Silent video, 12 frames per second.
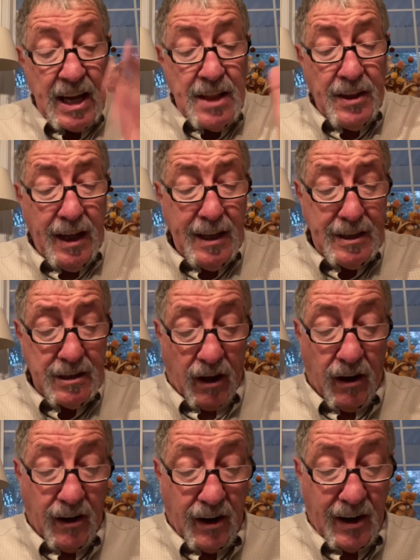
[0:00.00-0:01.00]
The
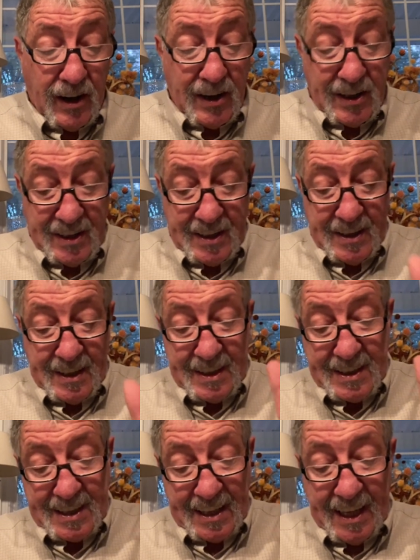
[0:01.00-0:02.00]

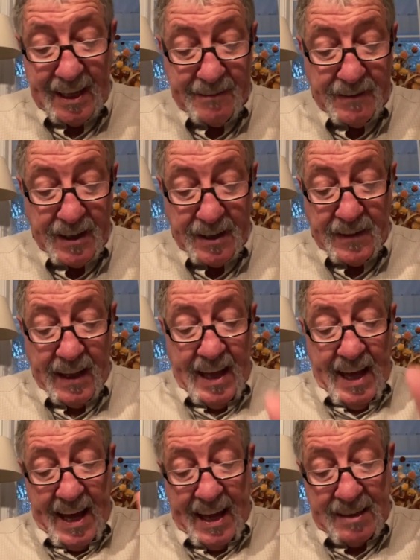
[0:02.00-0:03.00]
Lord liveth,
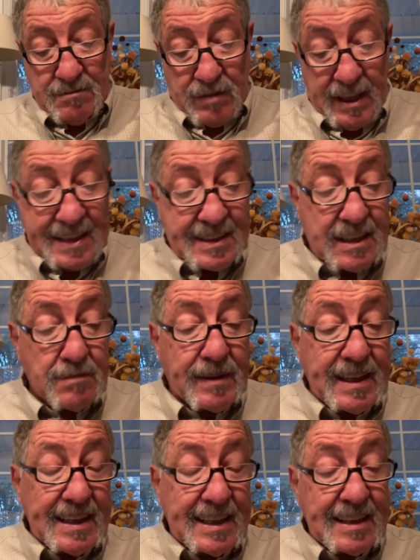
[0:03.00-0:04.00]
and blessed
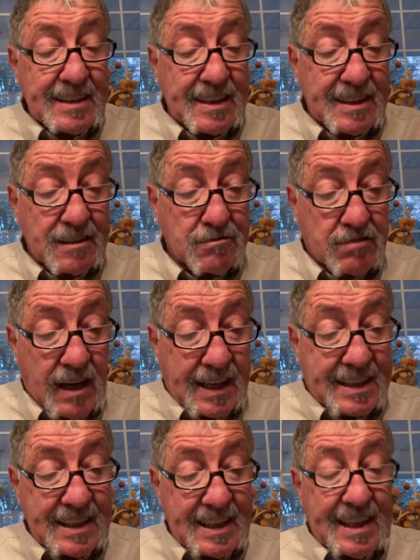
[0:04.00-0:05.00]
be the
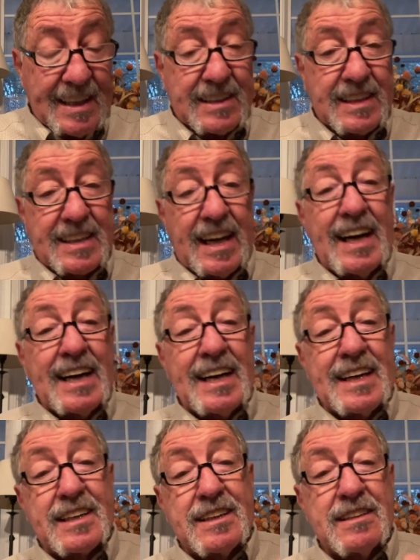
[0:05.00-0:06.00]
rock, and let the
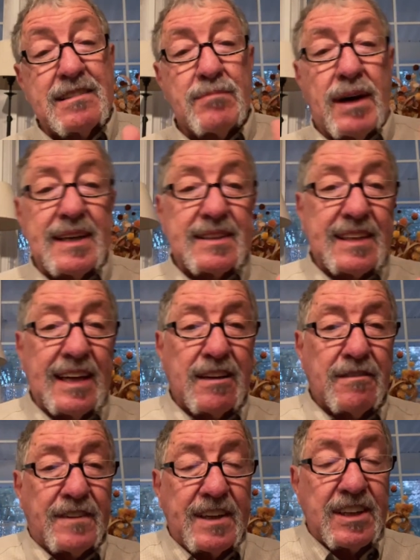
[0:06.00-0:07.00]
God of my
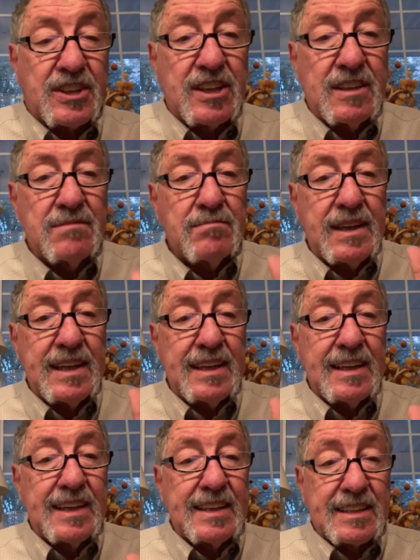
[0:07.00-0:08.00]
salvation
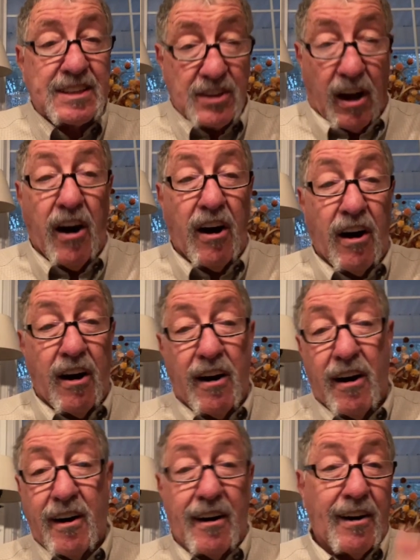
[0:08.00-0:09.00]
be
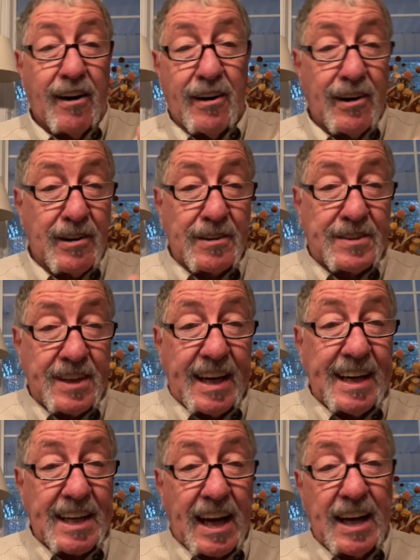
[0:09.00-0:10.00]

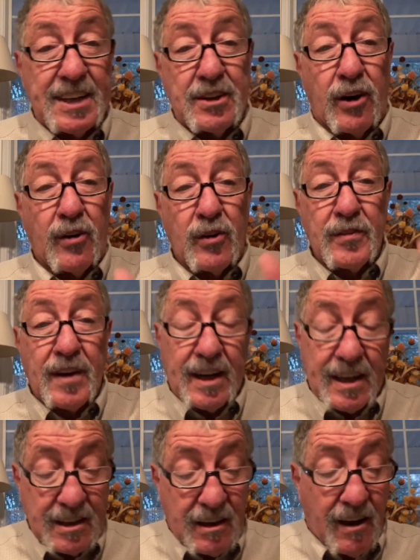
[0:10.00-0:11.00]
exalted. I know
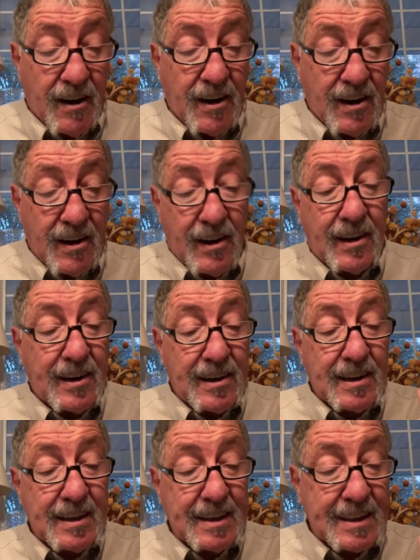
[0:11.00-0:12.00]
the
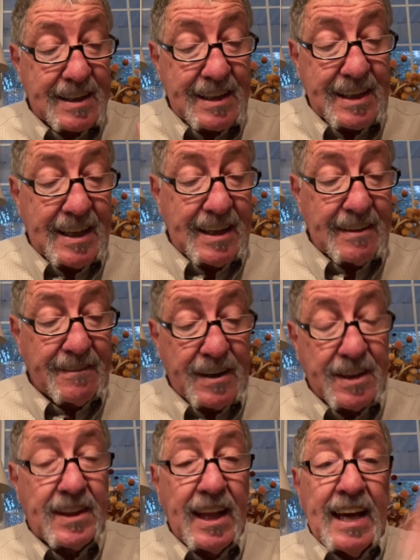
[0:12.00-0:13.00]
Lord
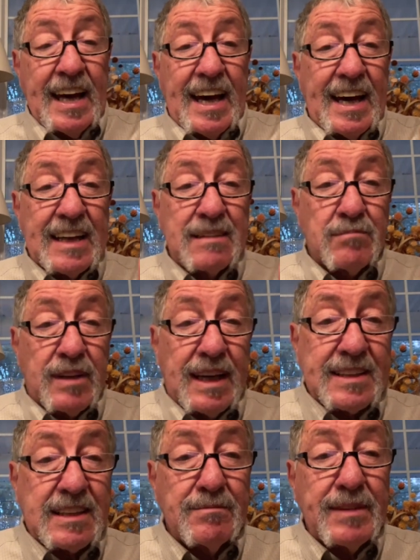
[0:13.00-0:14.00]
liveth, and
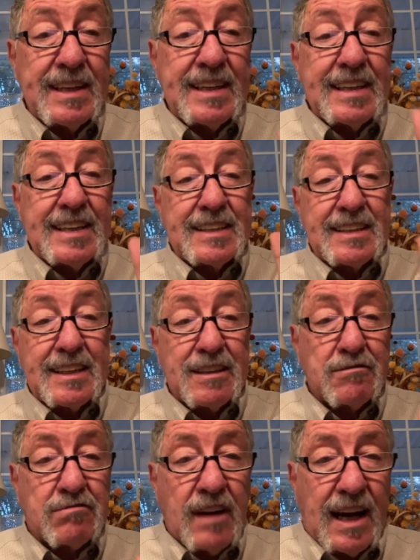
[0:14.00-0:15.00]
blessed be
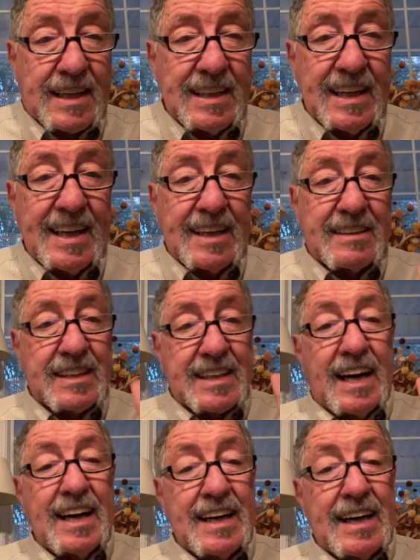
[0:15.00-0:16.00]
the rock, and let the
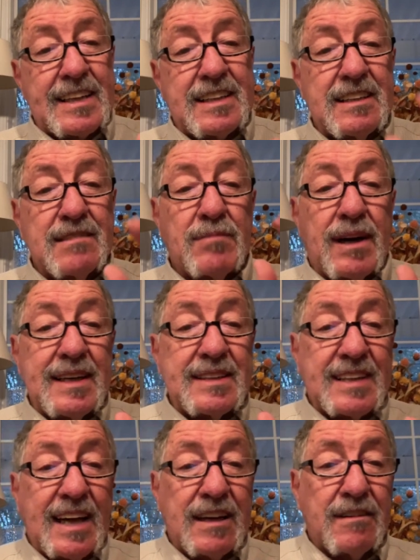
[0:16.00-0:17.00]
God of my
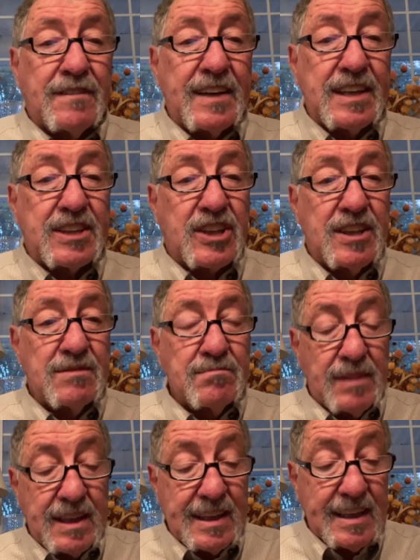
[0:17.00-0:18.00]
salvation
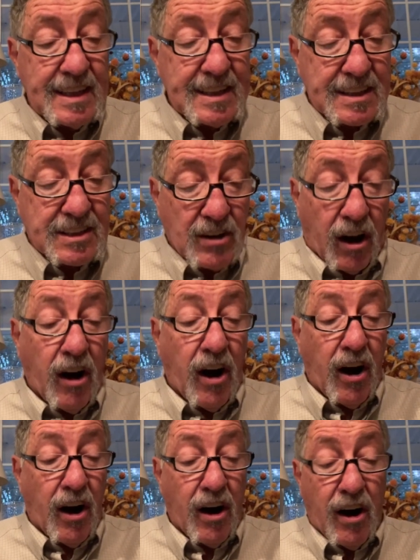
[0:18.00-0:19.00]
be
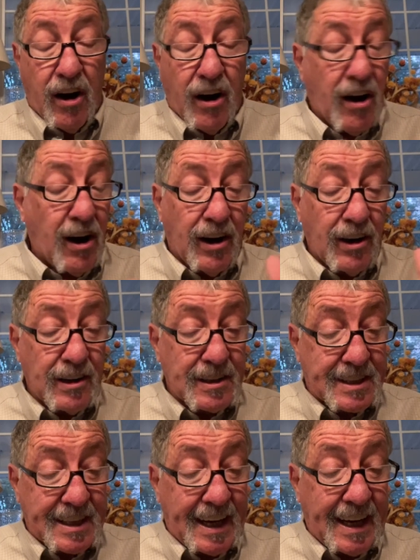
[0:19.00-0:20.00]

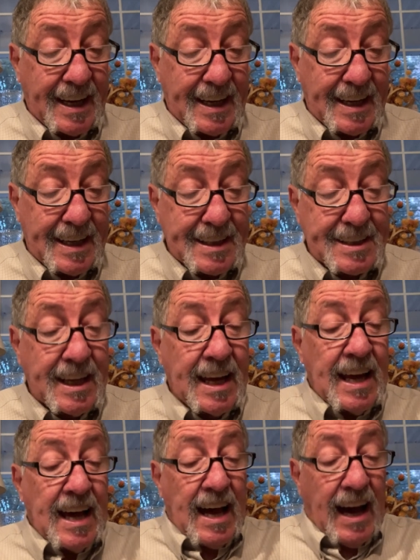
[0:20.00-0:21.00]
exalted.
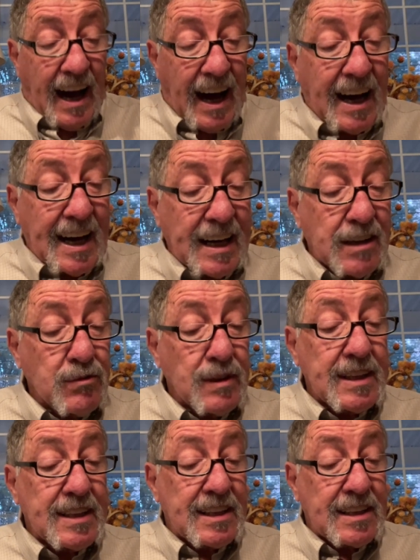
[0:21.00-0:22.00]
I
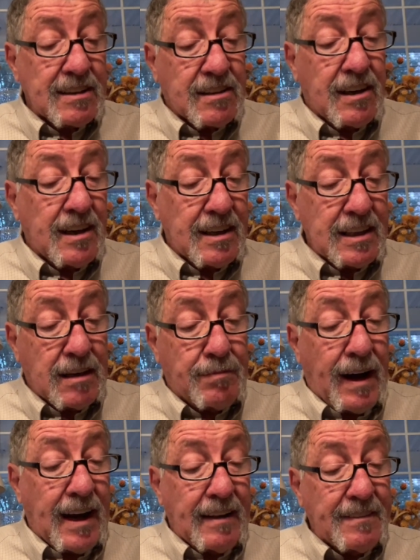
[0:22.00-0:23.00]
will call
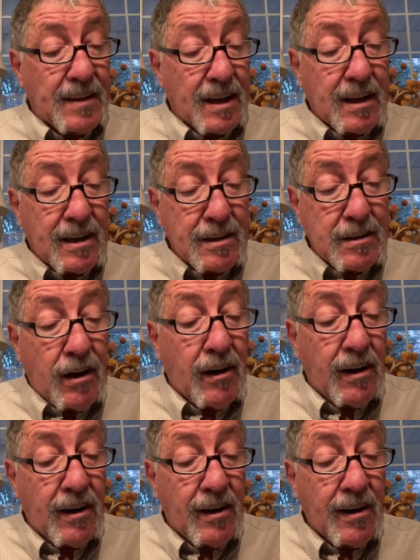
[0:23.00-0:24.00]
upon the
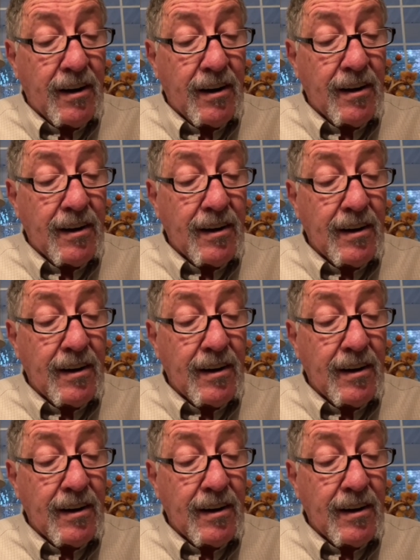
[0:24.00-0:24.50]
Lord.